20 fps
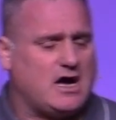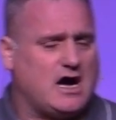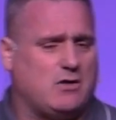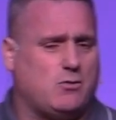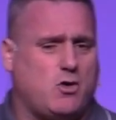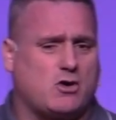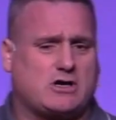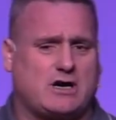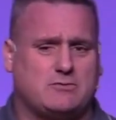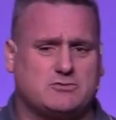And
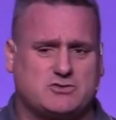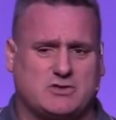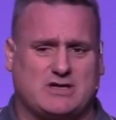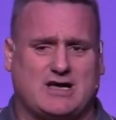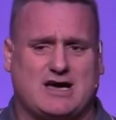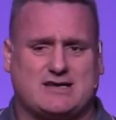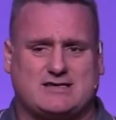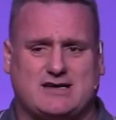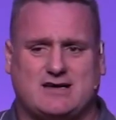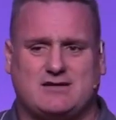what comes with
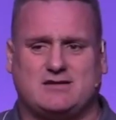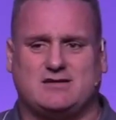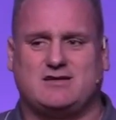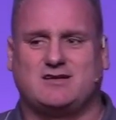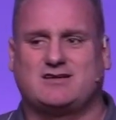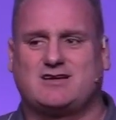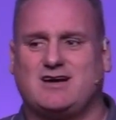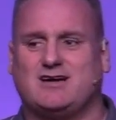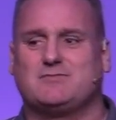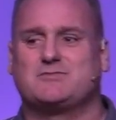that then,
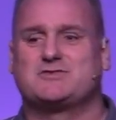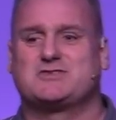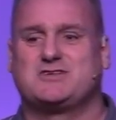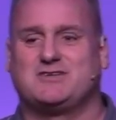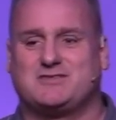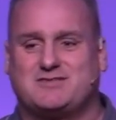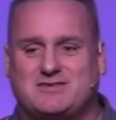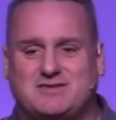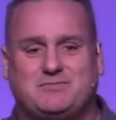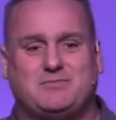here comes
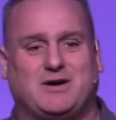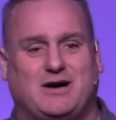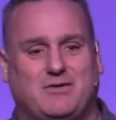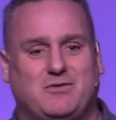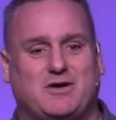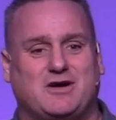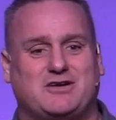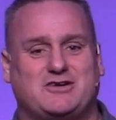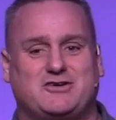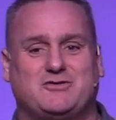the
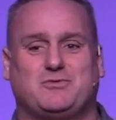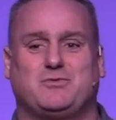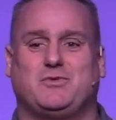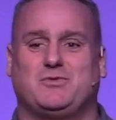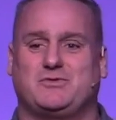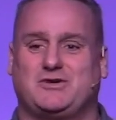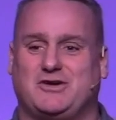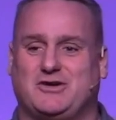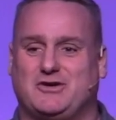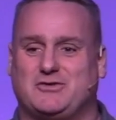power,
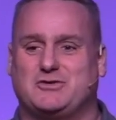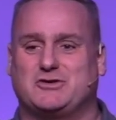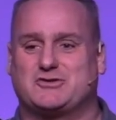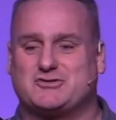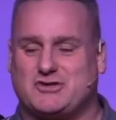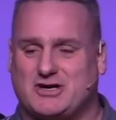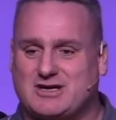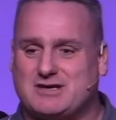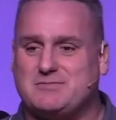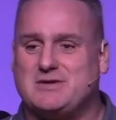and you know, you're
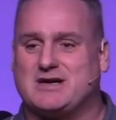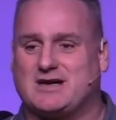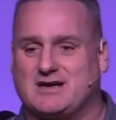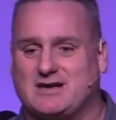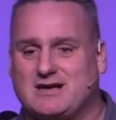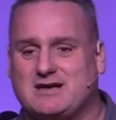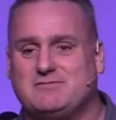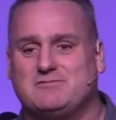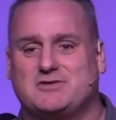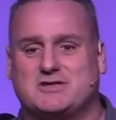trying to make a
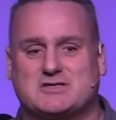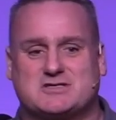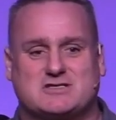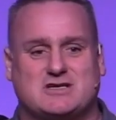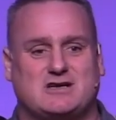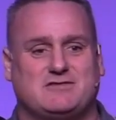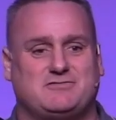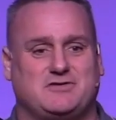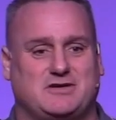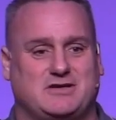name for
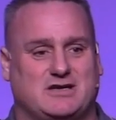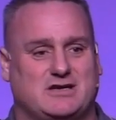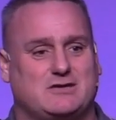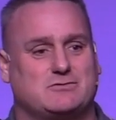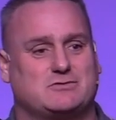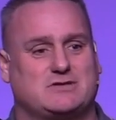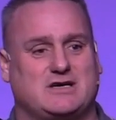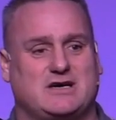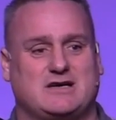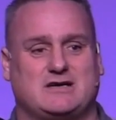yourself, and you're
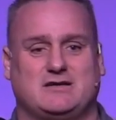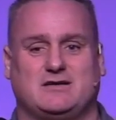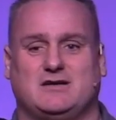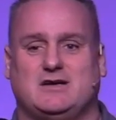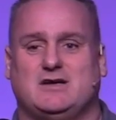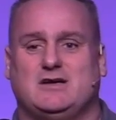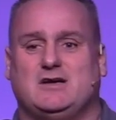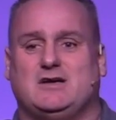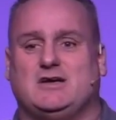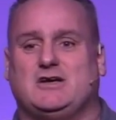out there, and
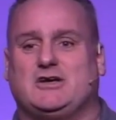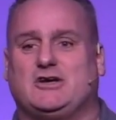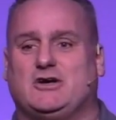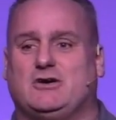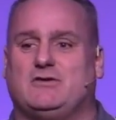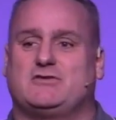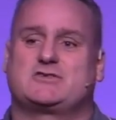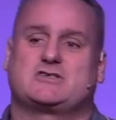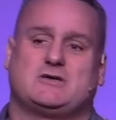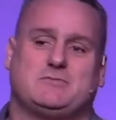you
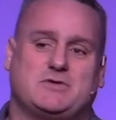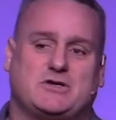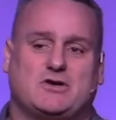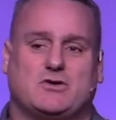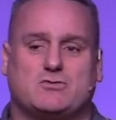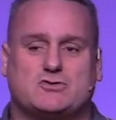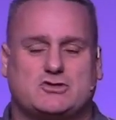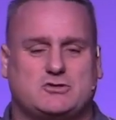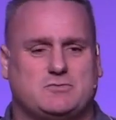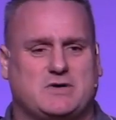know, somebody
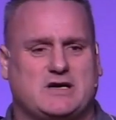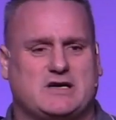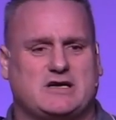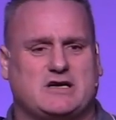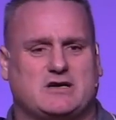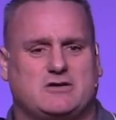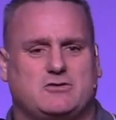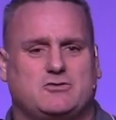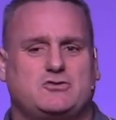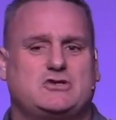owes you
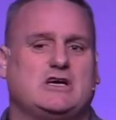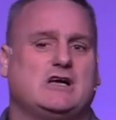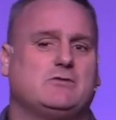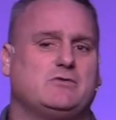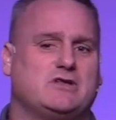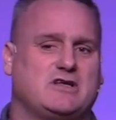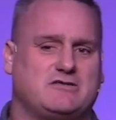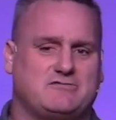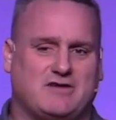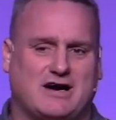money, and you deal
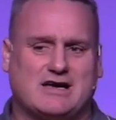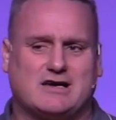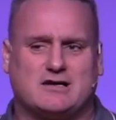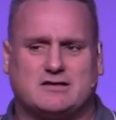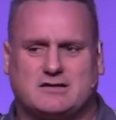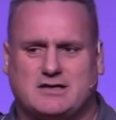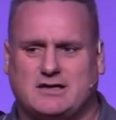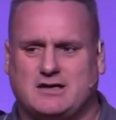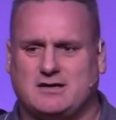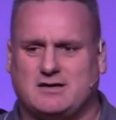with it
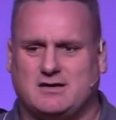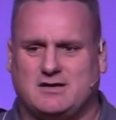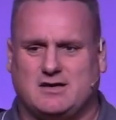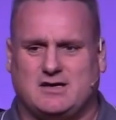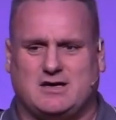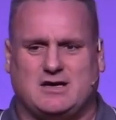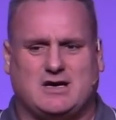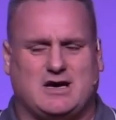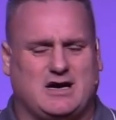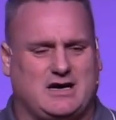violently,
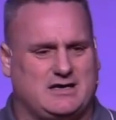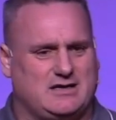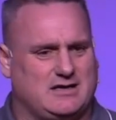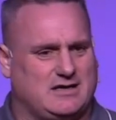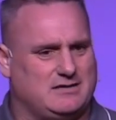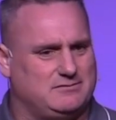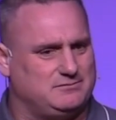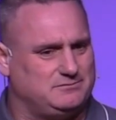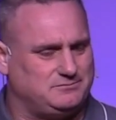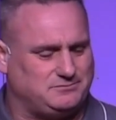
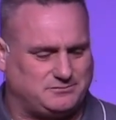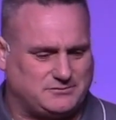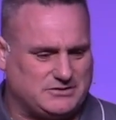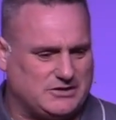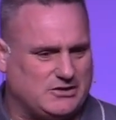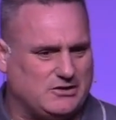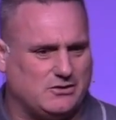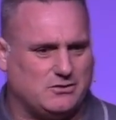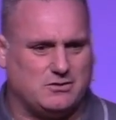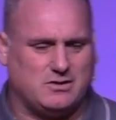and
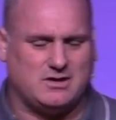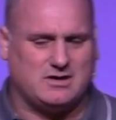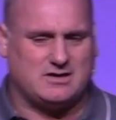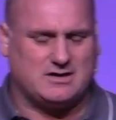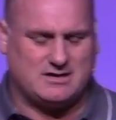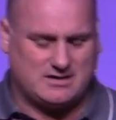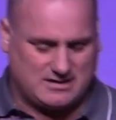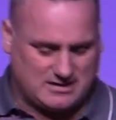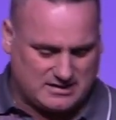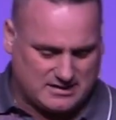you know,
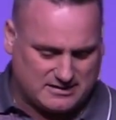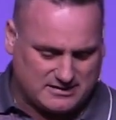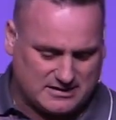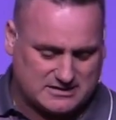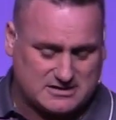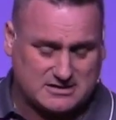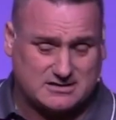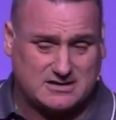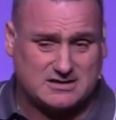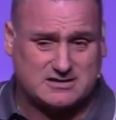
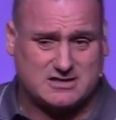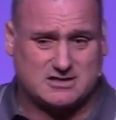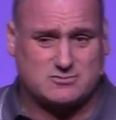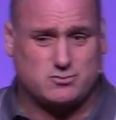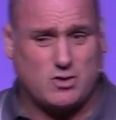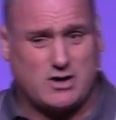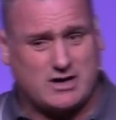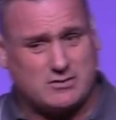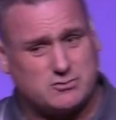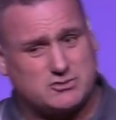this is
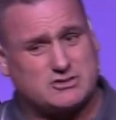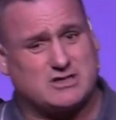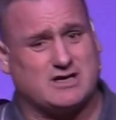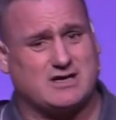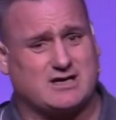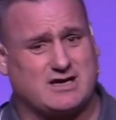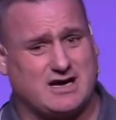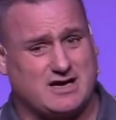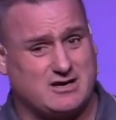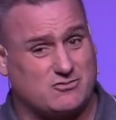what I was
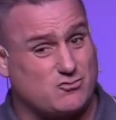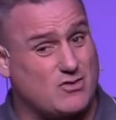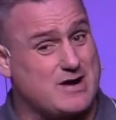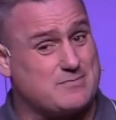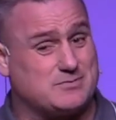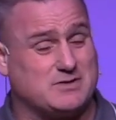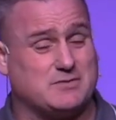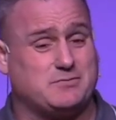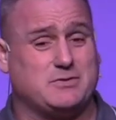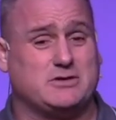kind of getting
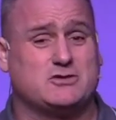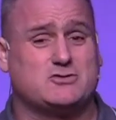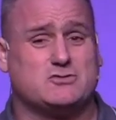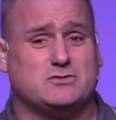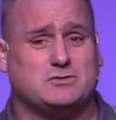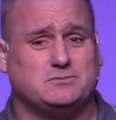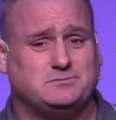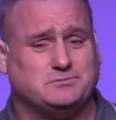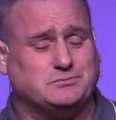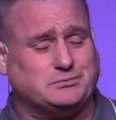wrapped up into.